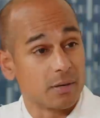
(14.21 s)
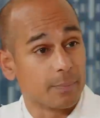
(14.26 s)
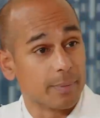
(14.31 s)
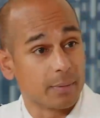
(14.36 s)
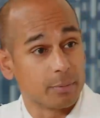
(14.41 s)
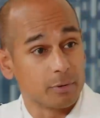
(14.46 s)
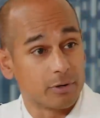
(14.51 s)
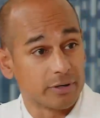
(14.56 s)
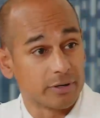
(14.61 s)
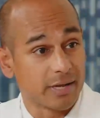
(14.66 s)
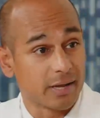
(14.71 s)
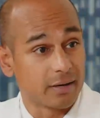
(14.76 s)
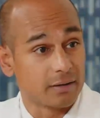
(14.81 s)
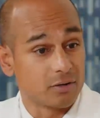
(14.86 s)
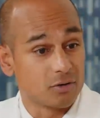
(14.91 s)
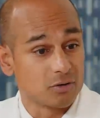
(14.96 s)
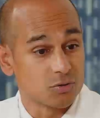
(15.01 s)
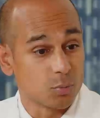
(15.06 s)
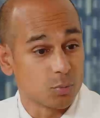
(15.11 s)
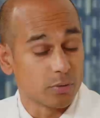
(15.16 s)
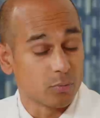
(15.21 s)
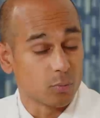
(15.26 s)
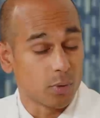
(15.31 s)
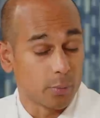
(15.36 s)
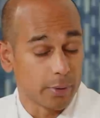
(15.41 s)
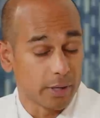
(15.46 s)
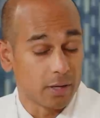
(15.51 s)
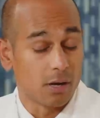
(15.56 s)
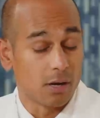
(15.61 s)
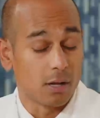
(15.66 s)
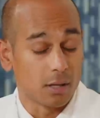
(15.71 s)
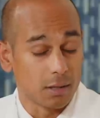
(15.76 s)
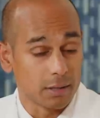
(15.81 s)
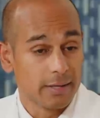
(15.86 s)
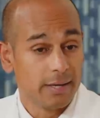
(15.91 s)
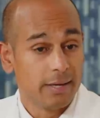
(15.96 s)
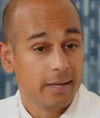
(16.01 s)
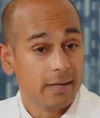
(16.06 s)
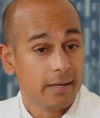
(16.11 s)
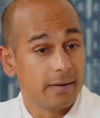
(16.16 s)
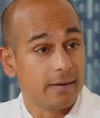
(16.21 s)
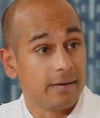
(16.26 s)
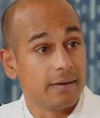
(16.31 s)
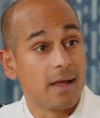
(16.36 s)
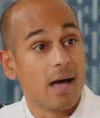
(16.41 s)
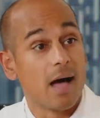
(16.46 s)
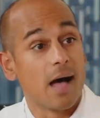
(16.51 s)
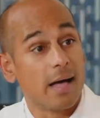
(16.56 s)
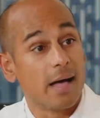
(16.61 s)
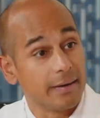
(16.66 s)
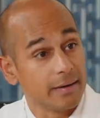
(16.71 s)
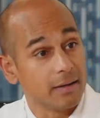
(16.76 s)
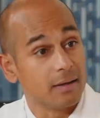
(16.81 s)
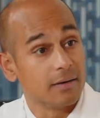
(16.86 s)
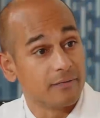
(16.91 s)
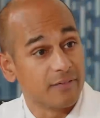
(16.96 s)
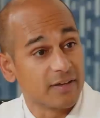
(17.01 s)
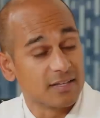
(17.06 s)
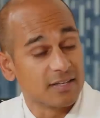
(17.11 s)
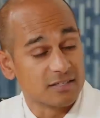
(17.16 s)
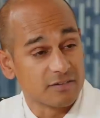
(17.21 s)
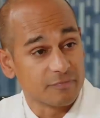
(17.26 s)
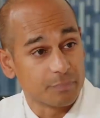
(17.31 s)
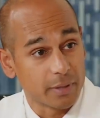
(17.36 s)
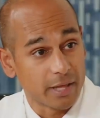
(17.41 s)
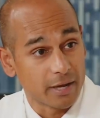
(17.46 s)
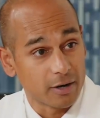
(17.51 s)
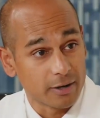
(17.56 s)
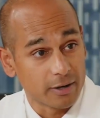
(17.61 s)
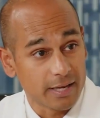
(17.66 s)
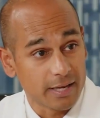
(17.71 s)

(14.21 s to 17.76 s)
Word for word: of people are diagnosed with what we call non-invasive bladder